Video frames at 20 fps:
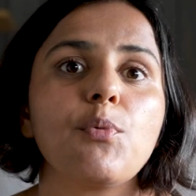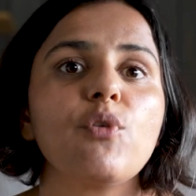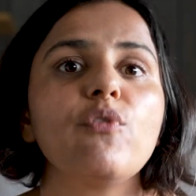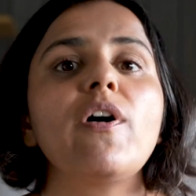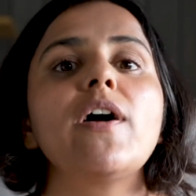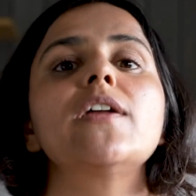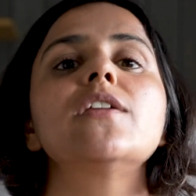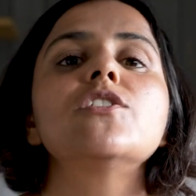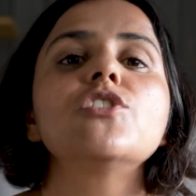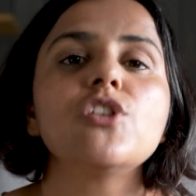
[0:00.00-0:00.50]

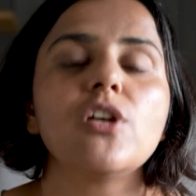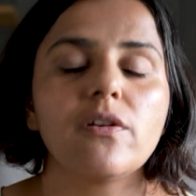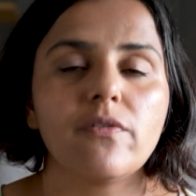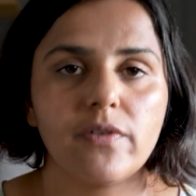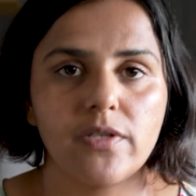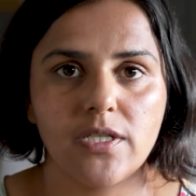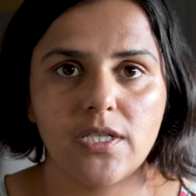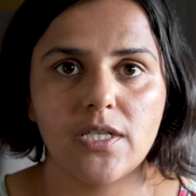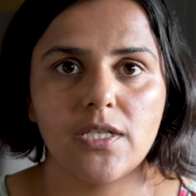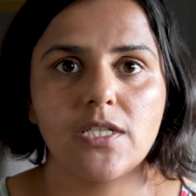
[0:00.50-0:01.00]
provide
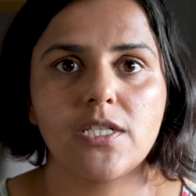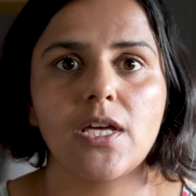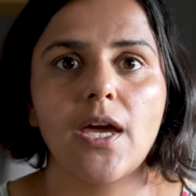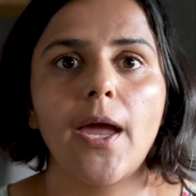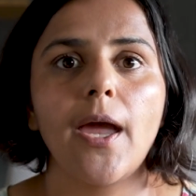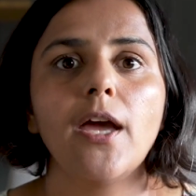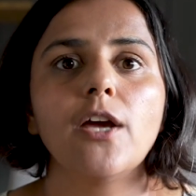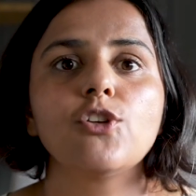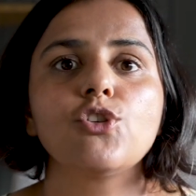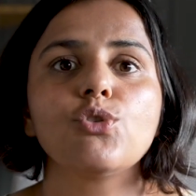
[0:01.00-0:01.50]
services
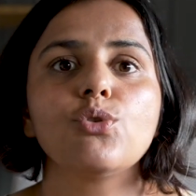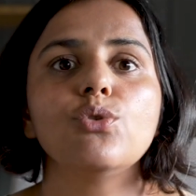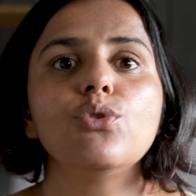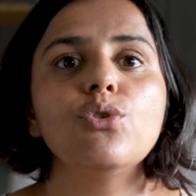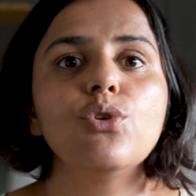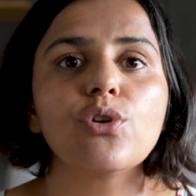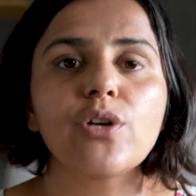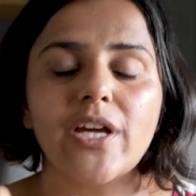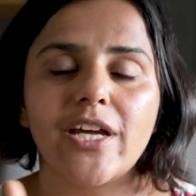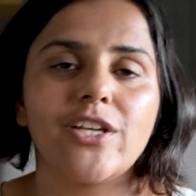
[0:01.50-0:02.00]
to
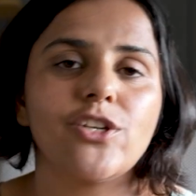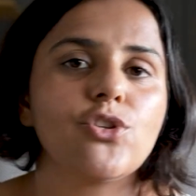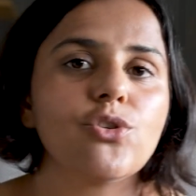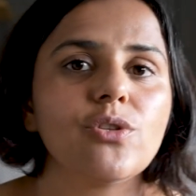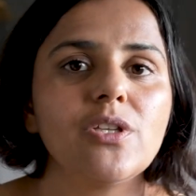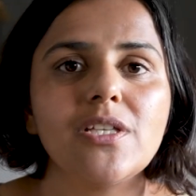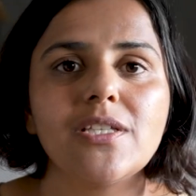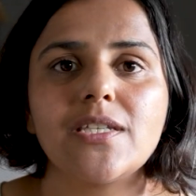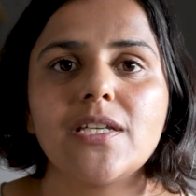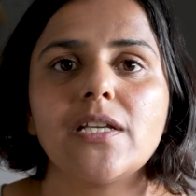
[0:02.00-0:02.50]
look into
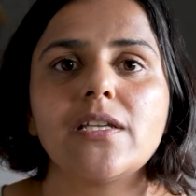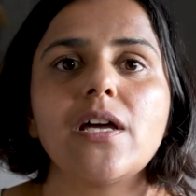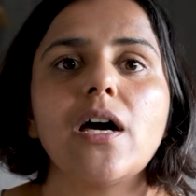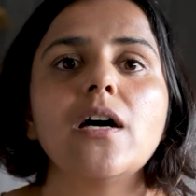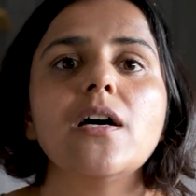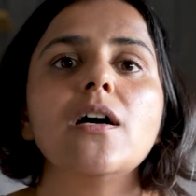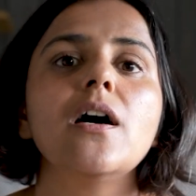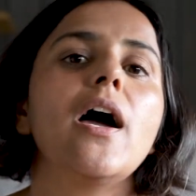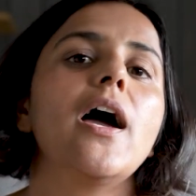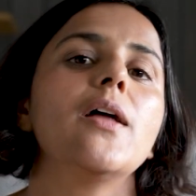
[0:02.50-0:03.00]
these
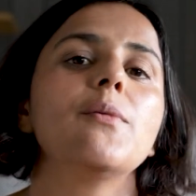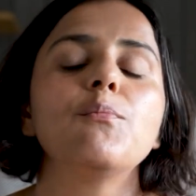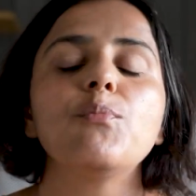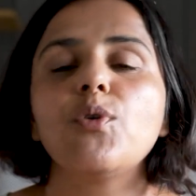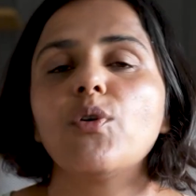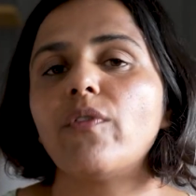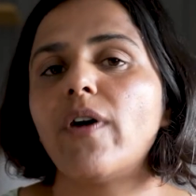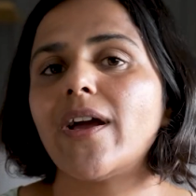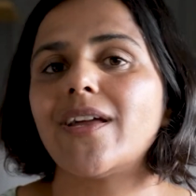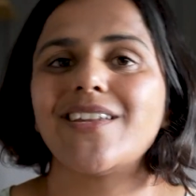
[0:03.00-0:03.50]
data and
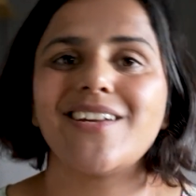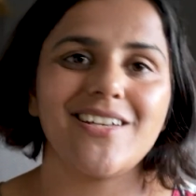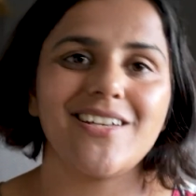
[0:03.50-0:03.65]
provide